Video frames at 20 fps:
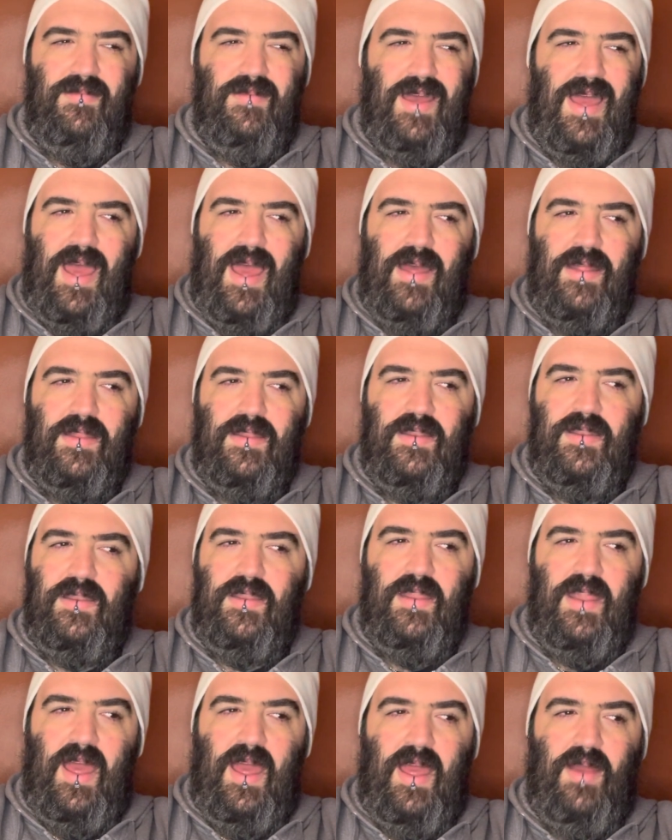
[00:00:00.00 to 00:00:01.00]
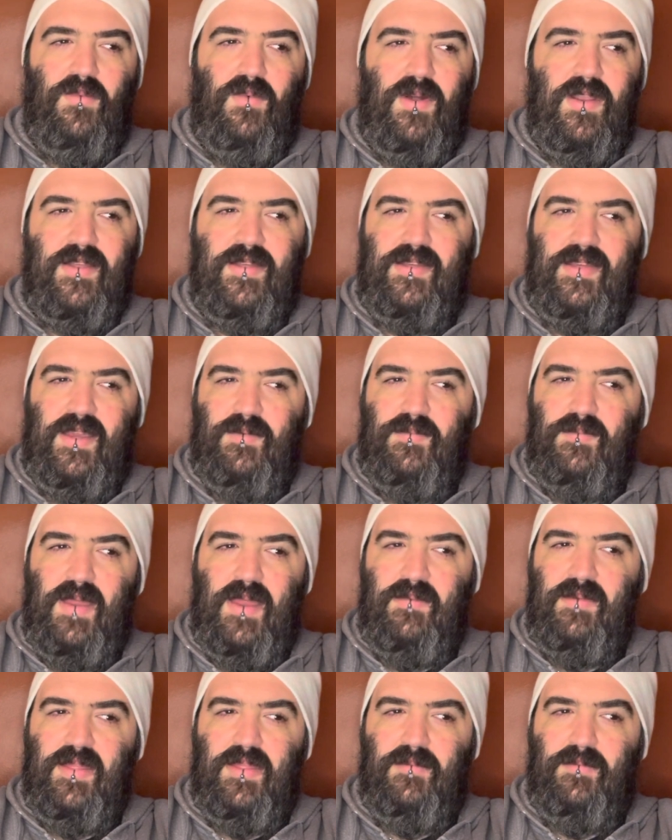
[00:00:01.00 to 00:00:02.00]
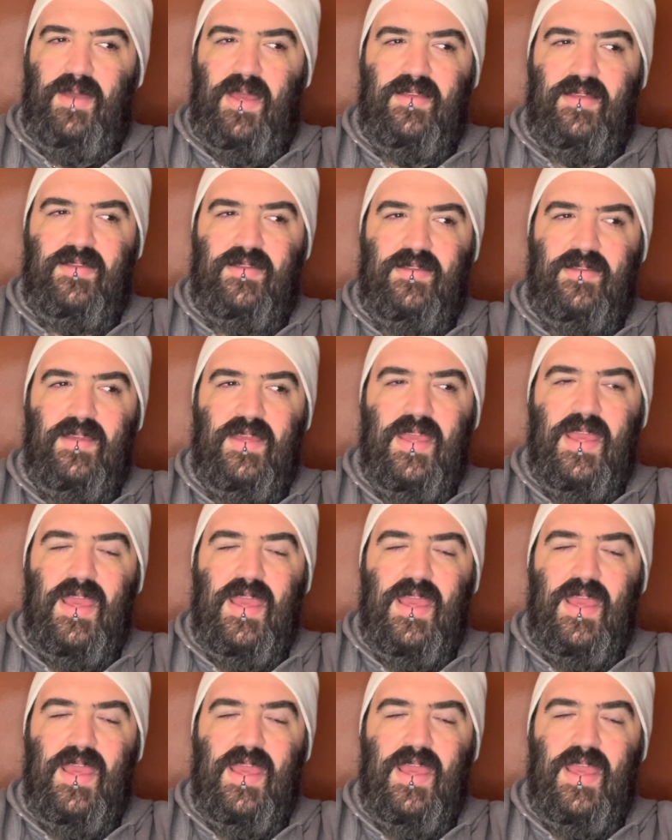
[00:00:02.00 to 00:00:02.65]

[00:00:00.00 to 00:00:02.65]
I want to say maybe the best.